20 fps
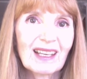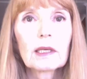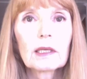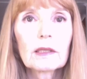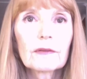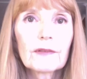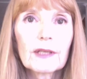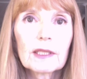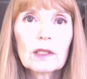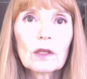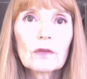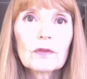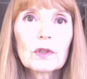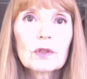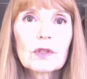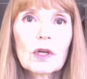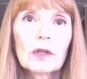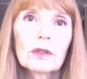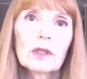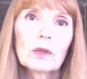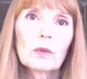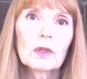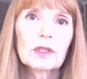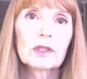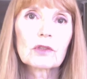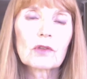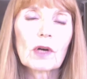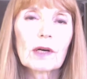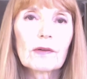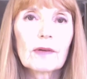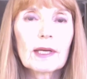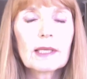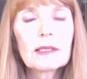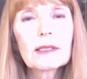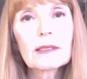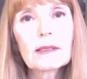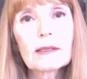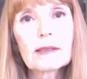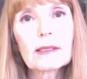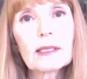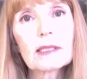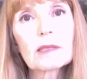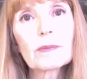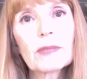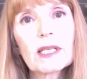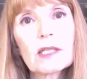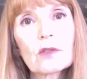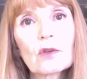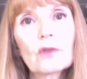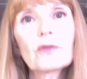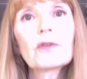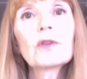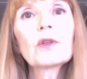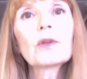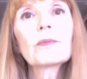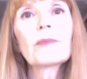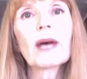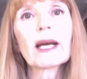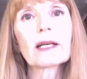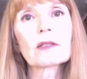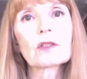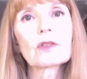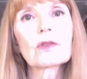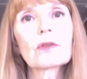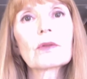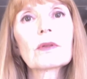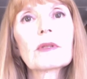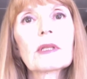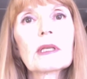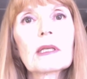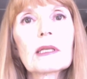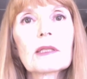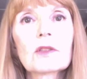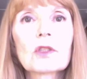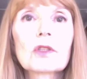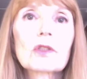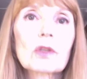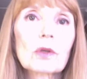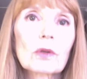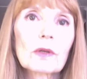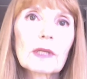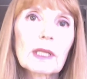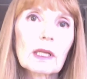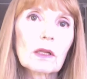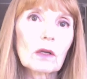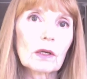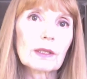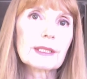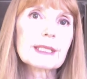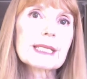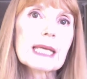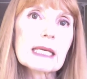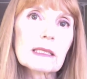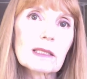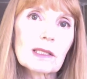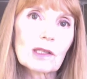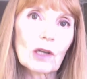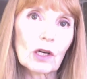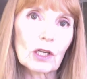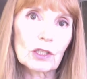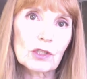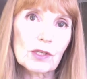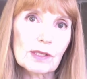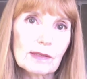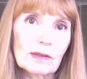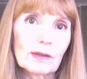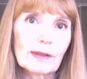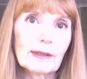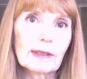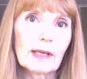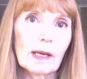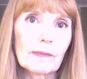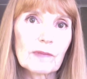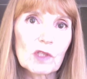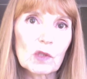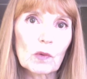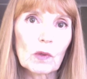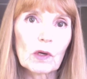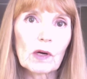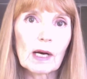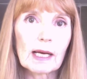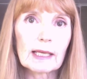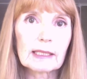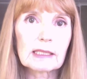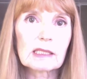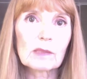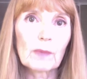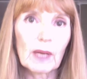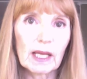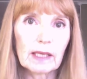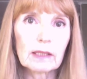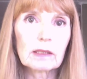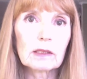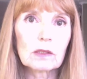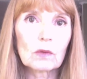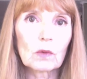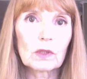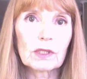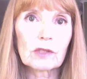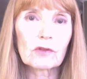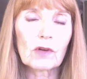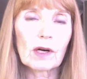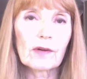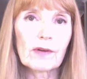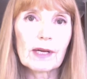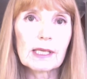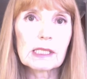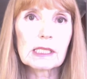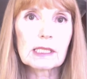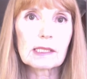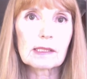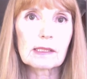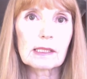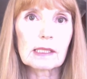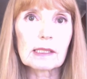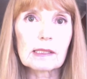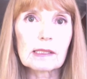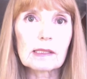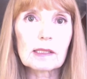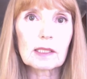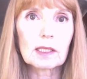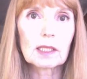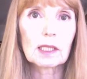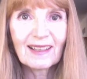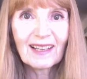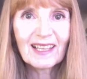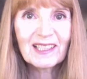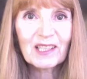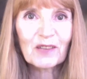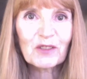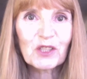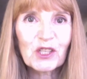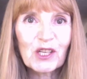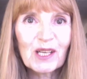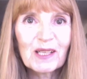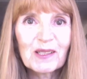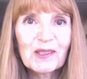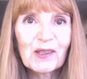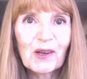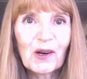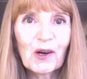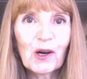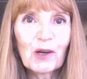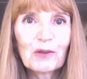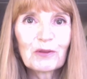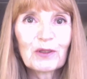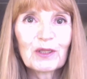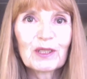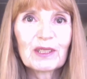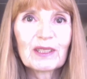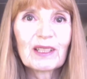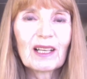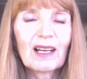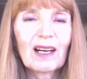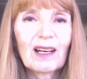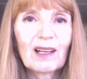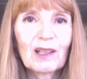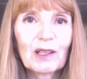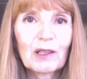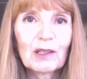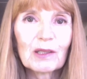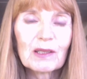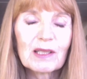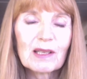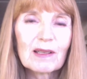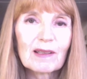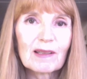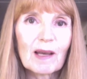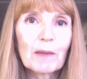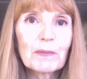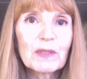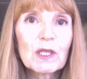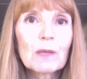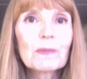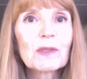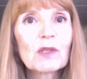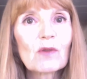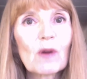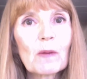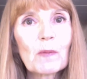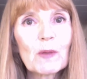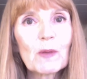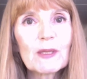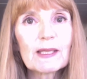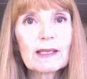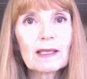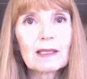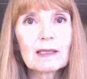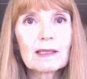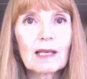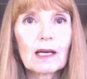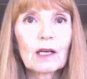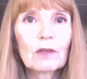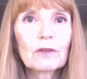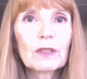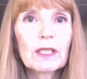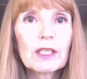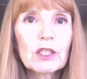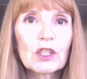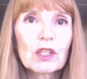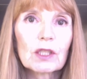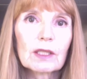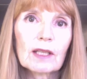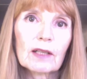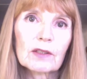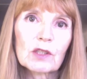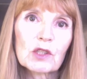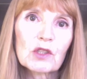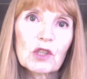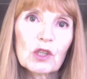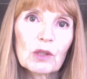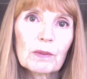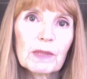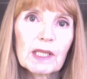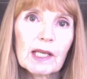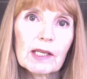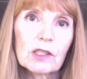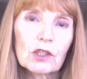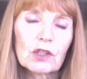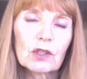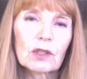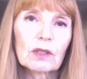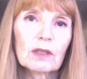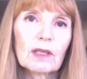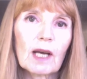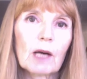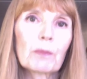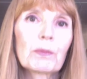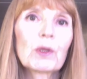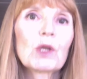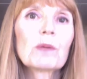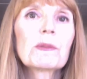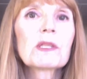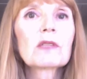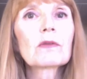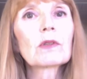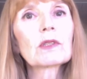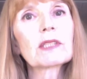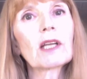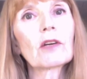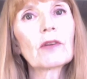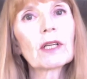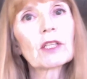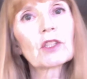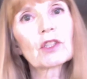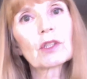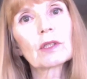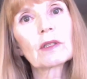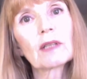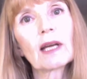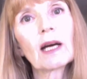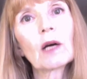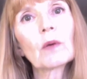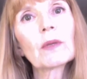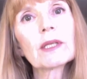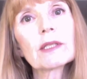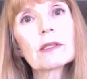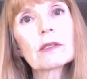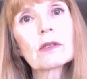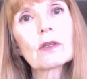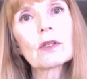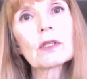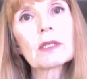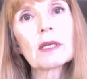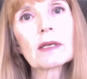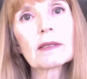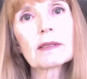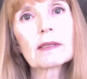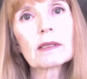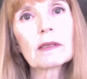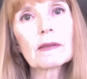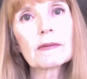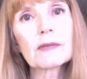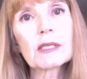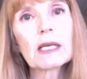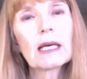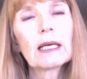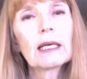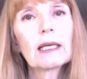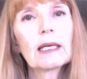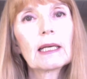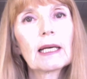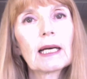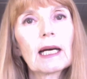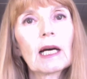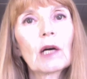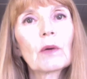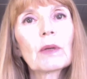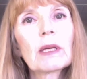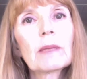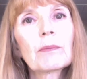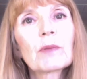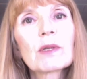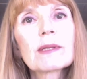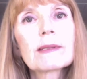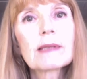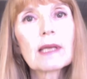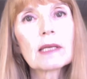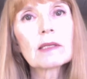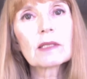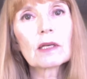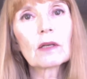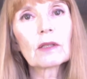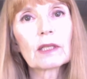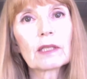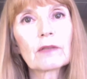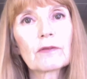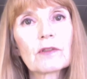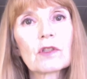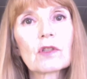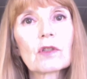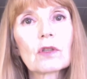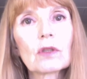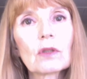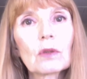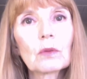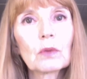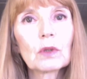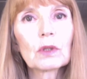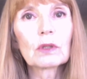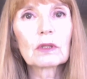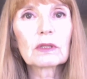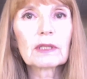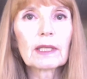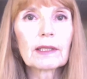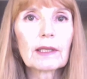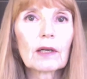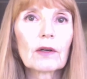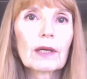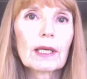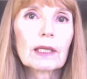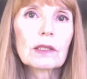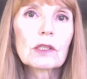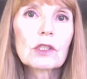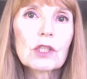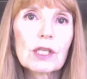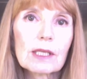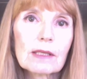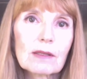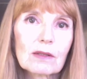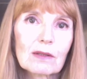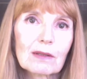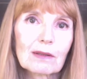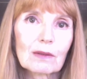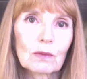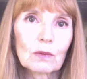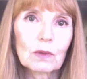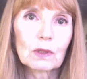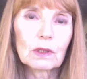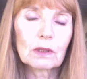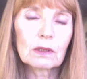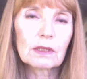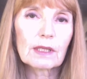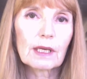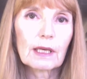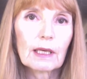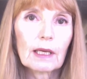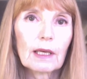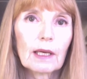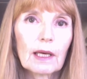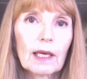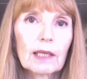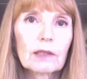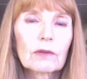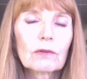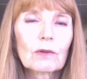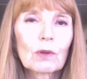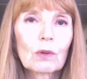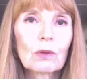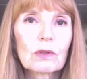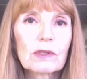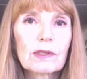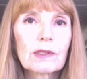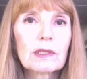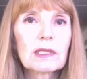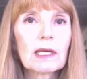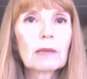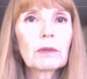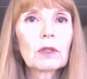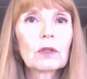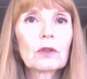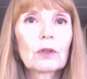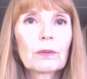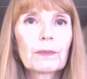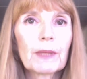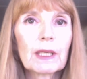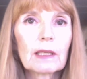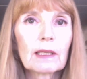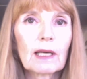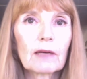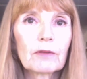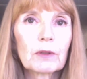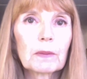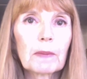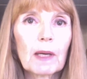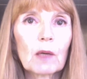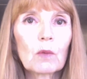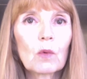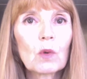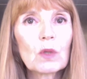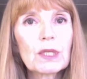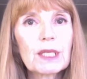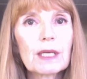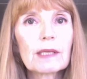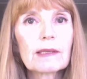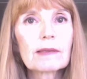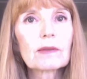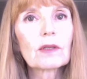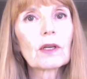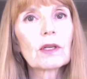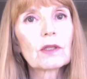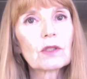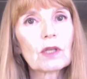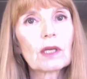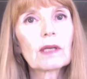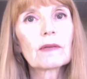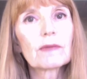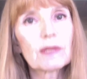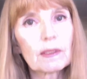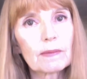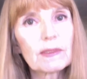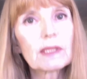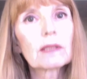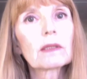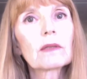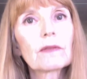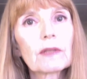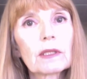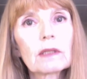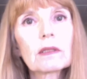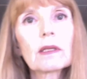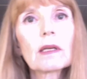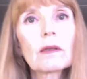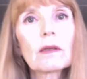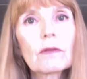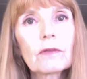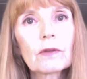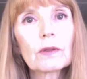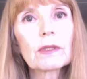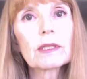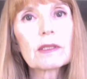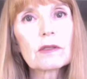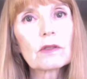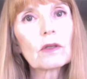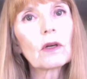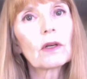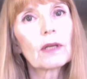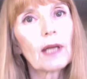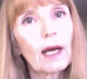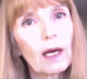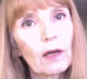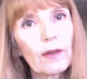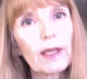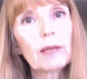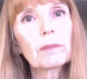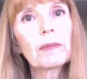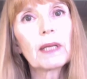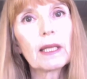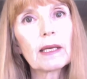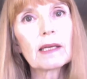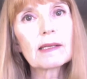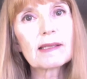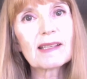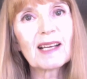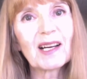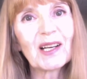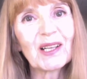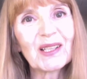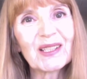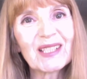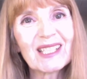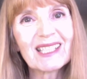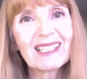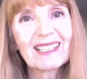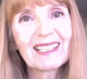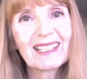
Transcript: If any of you don't know what a triradius is, please refer back to the tutorial on tented arches on thumbs where I explained what a triradius is. As I've shared so often, our thumb tips represent our volition, our determination, our purposeful direction, how we assert ourselves, how we present our gifts to the world and our energies to the world. And of course, the double loop being governed by water is going to have some significant influence on how that plays out.